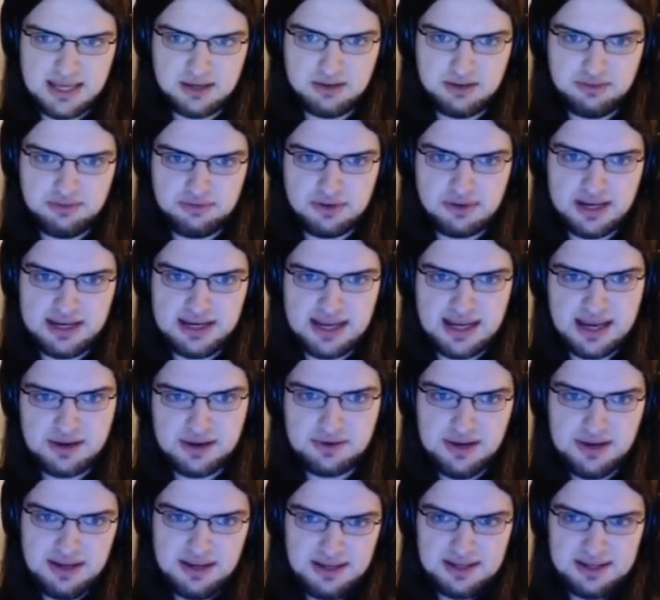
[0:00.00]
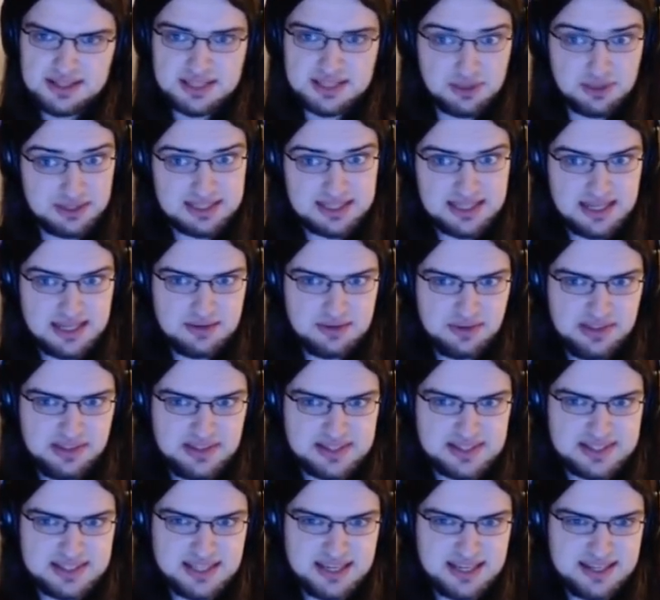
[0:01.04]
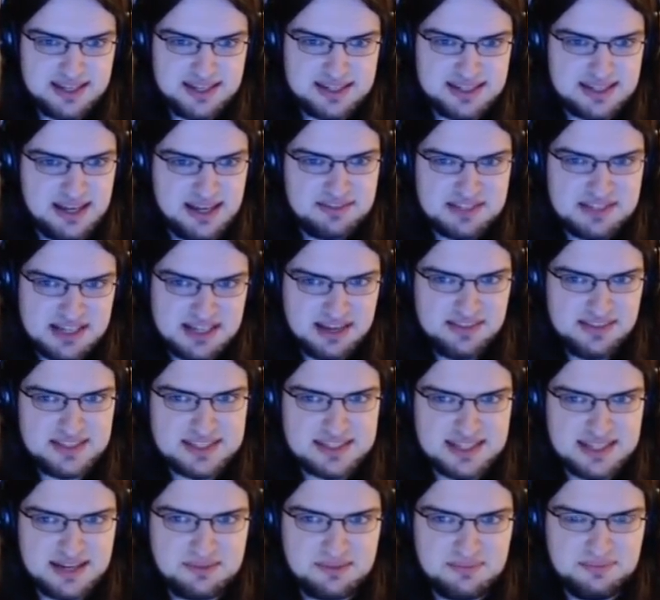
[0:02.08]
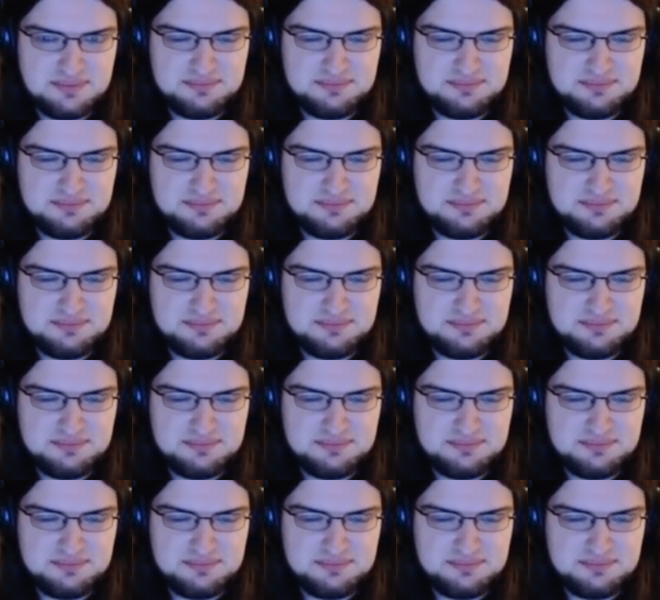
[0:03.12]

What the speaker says: off right now. So I'll see you on the other side, because I have to cut this out.